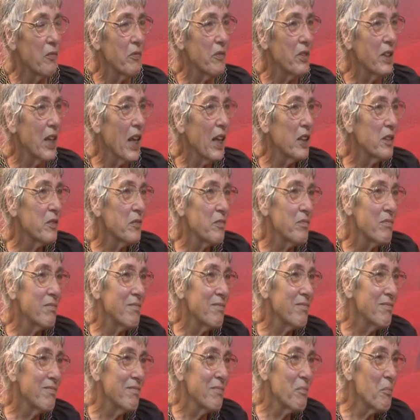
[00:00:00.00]
that
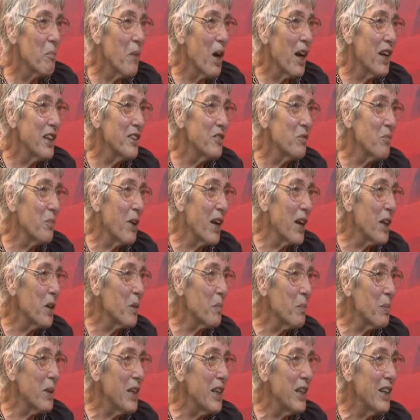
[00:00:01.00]
might well
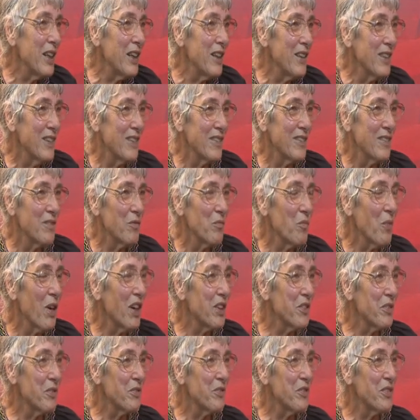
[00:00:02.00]
be
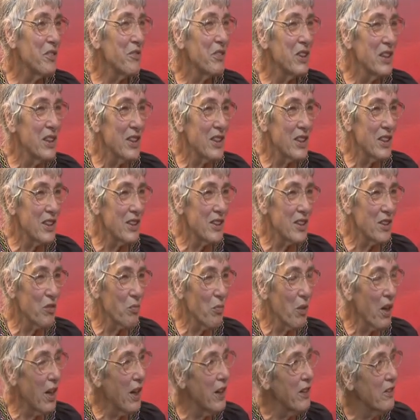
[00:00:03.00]
one of the reasons
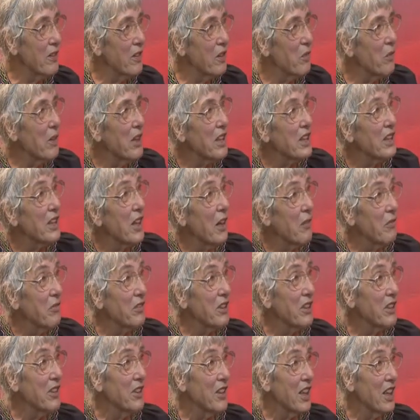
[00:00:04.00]
why the West
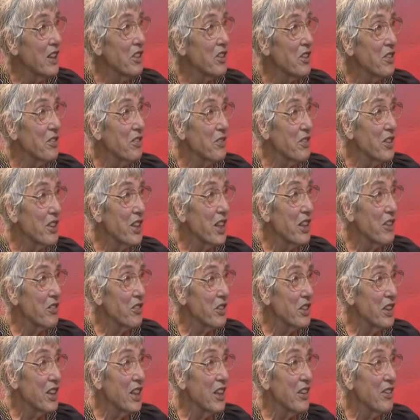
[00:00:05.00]
African National
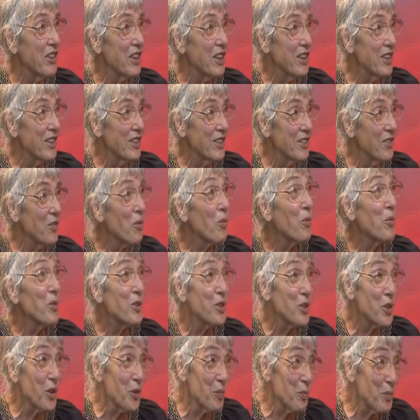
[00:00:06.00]
Secretariat
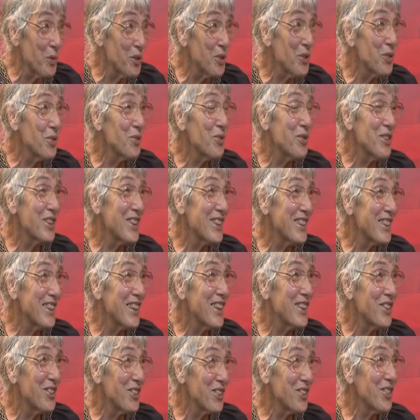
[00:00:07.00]
also produced
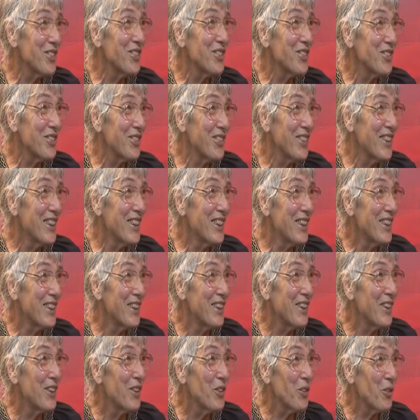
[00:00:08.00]
a journal mm.
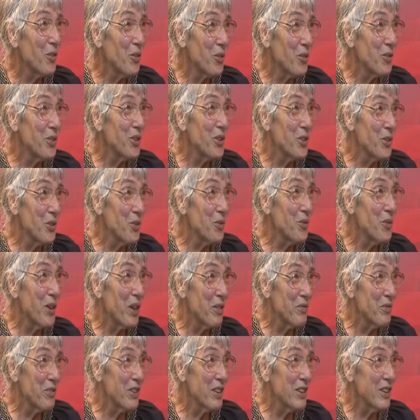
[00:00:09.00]
called The New
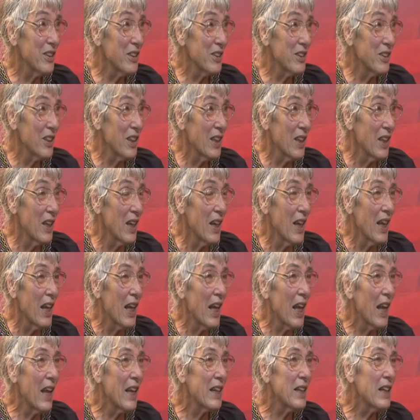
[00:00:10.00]
African. Mm.
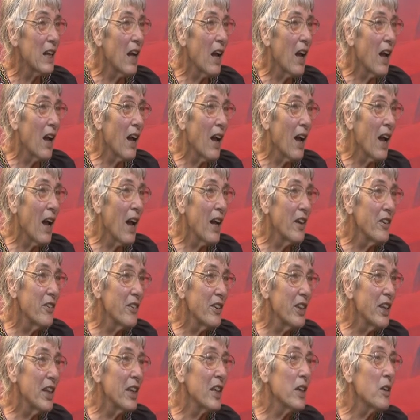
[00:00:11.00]
And I
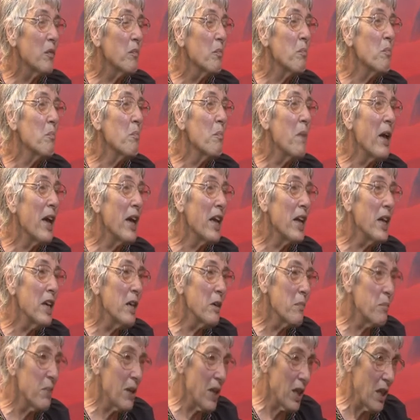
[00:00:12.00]
think
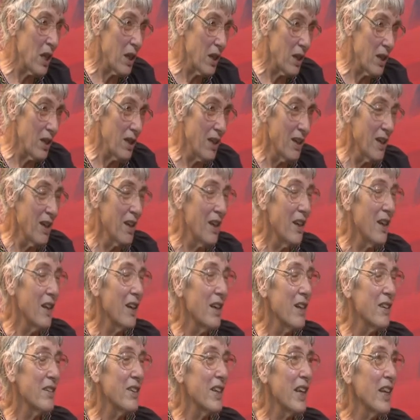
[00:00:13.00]
maybe
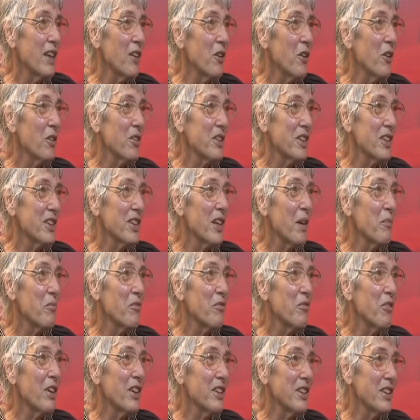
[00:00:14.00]
they got some
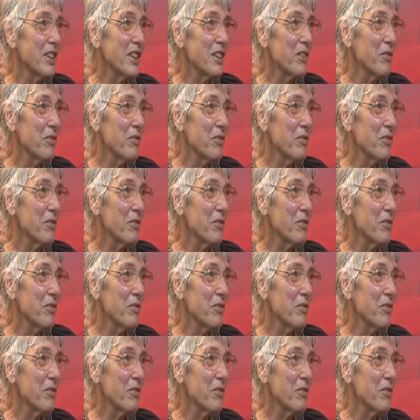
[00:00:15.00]
funding